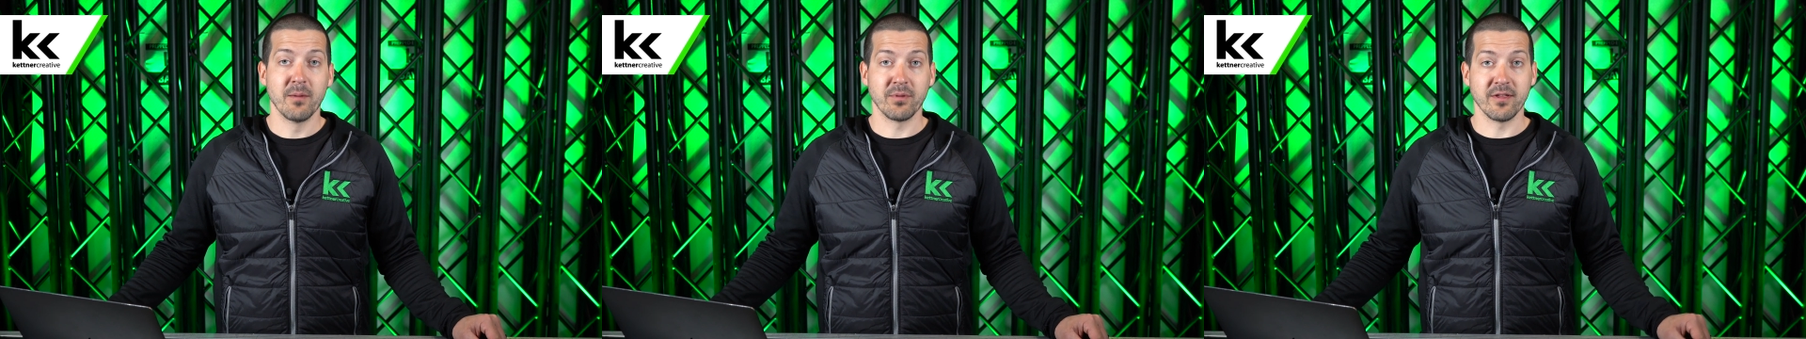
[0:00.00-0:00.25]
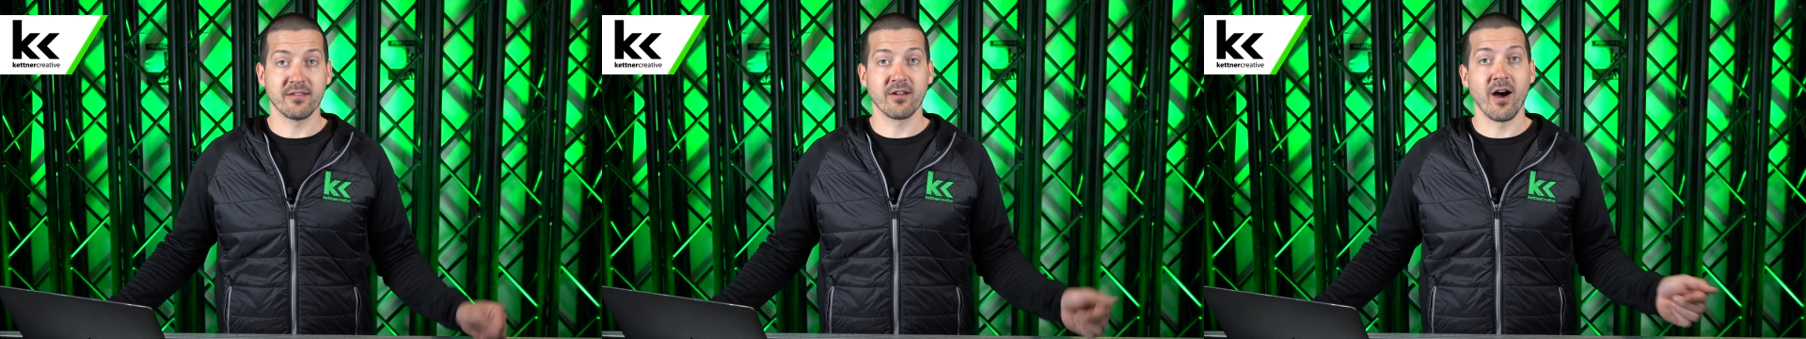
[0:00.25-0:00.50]

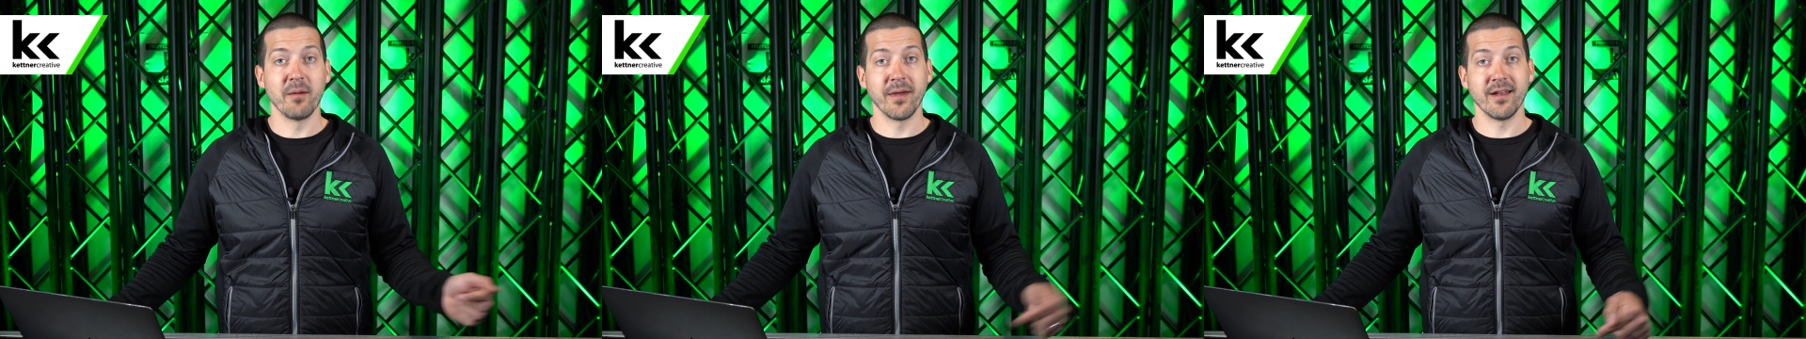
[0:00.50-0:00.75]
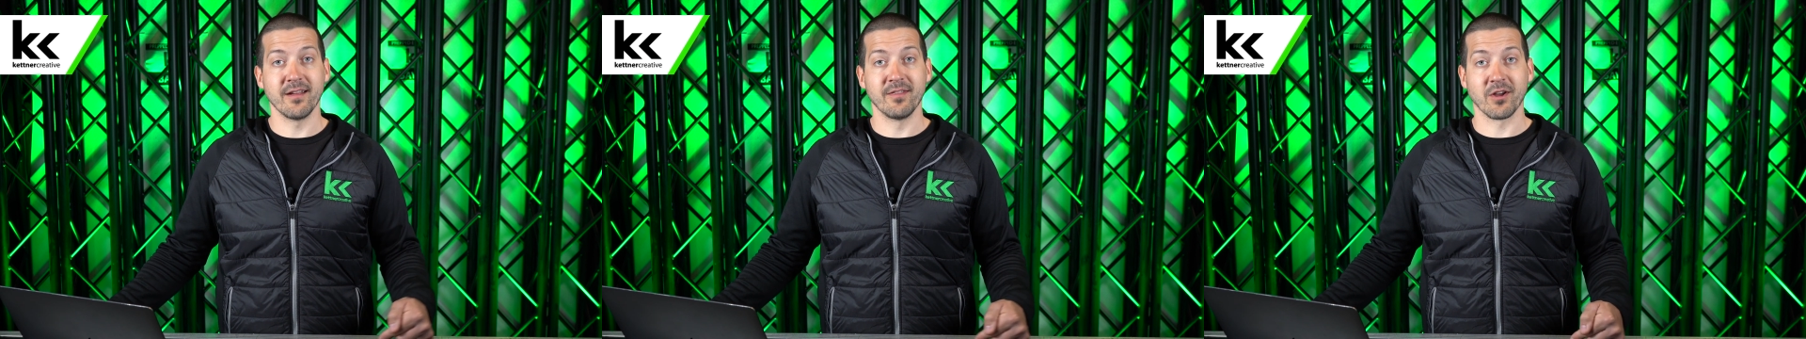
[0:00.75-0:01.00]
please
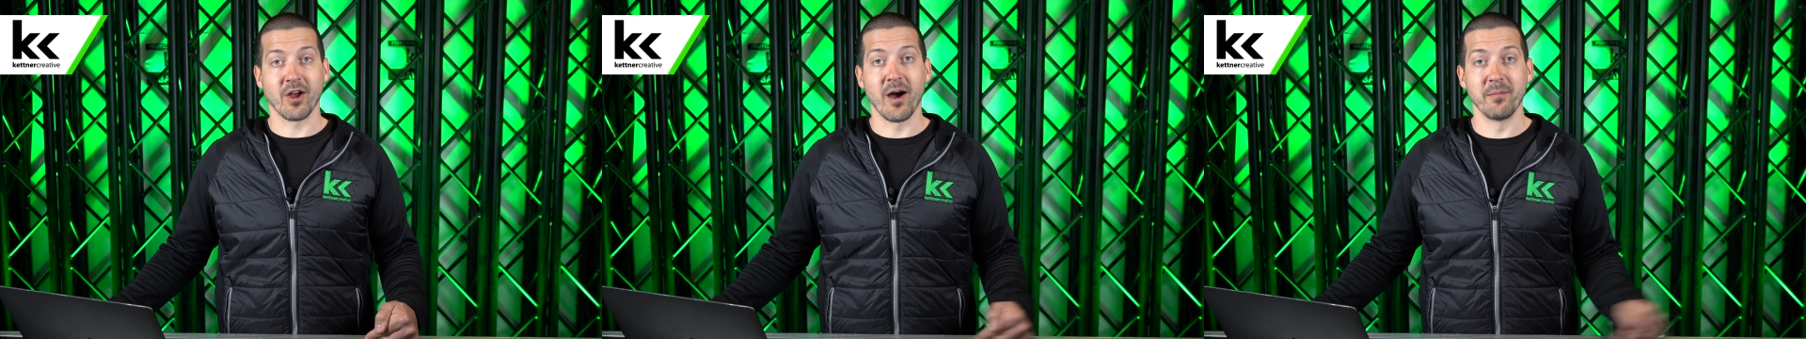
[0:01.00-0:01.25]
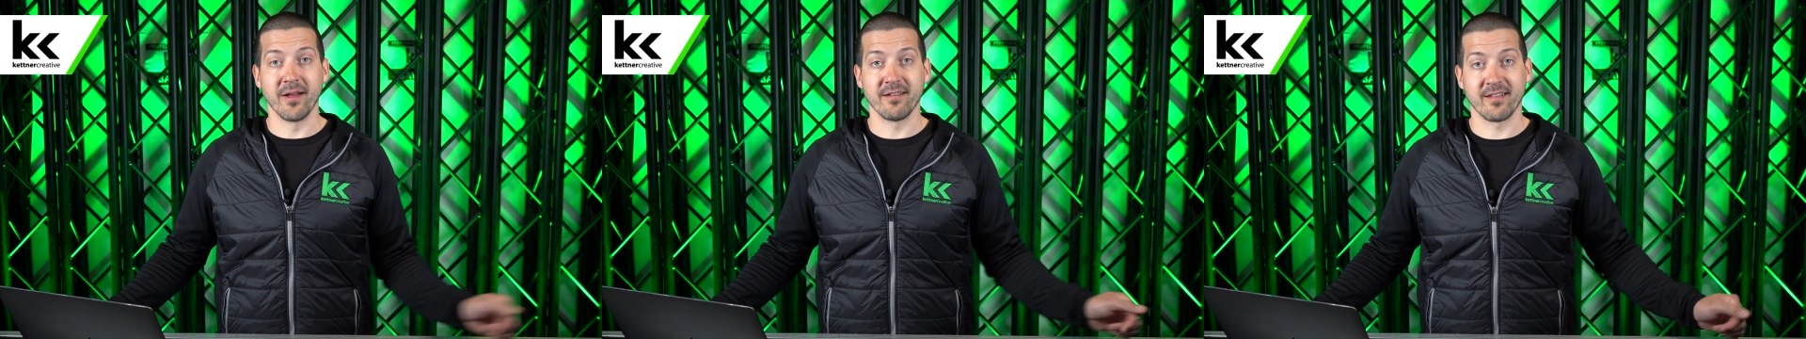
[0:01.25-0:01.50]
comment in the
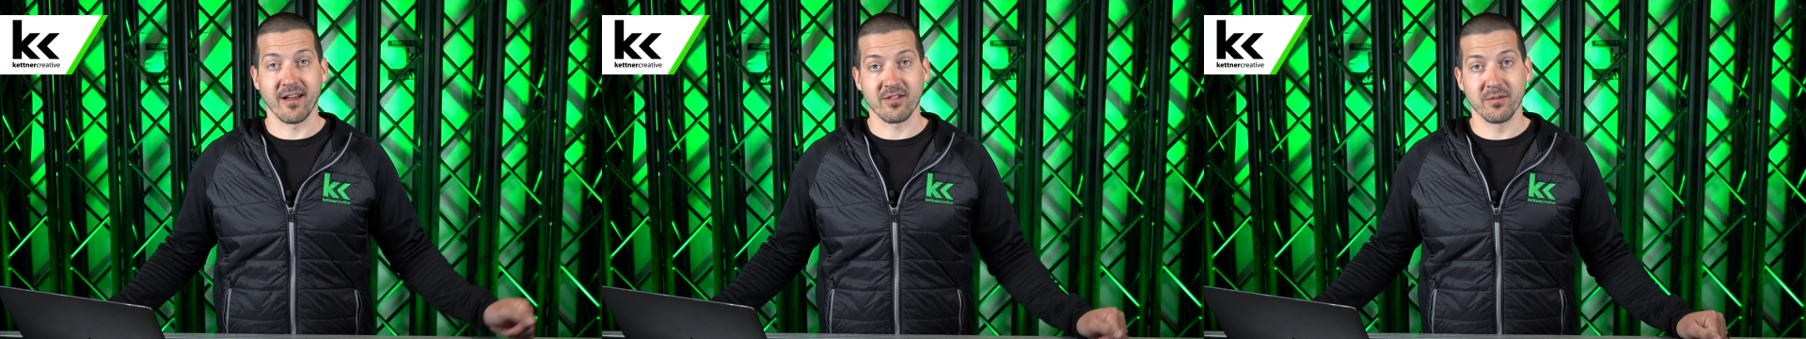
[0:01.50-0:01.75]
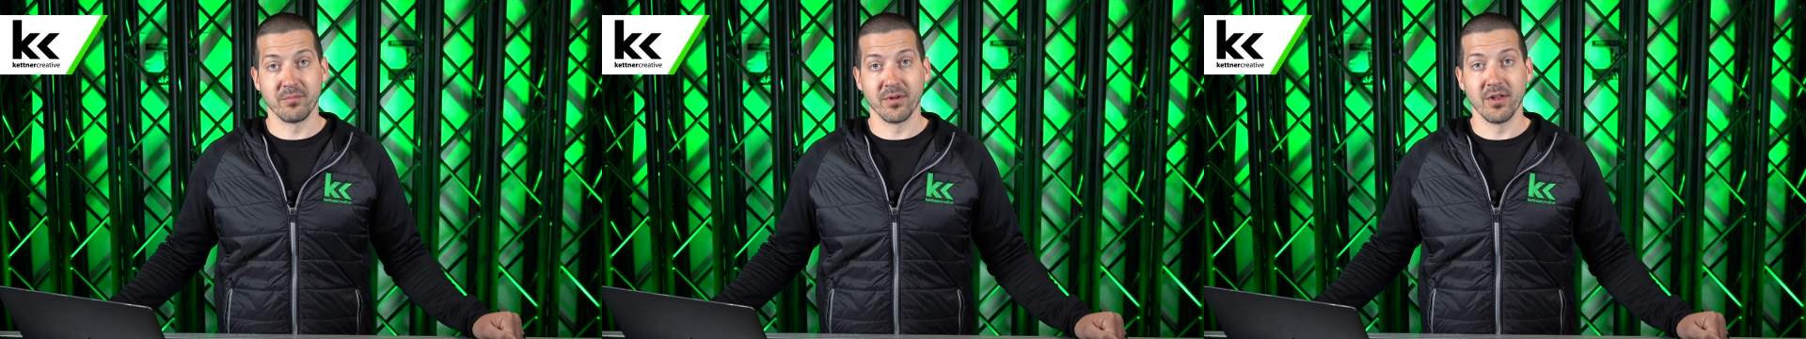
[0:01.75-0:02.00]
comment
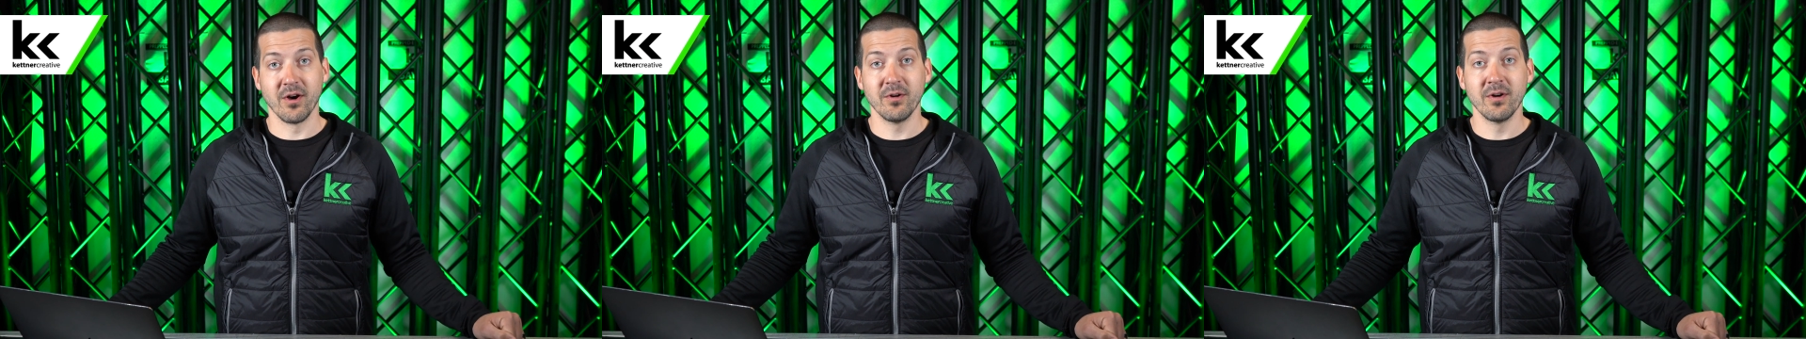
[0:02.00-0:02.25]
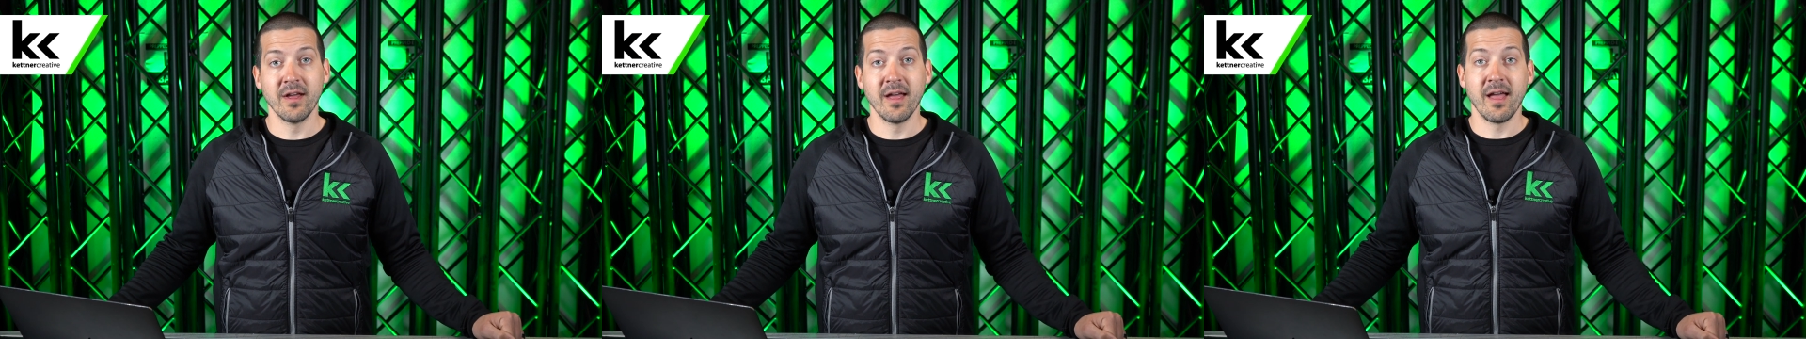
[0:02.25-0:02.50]
section below.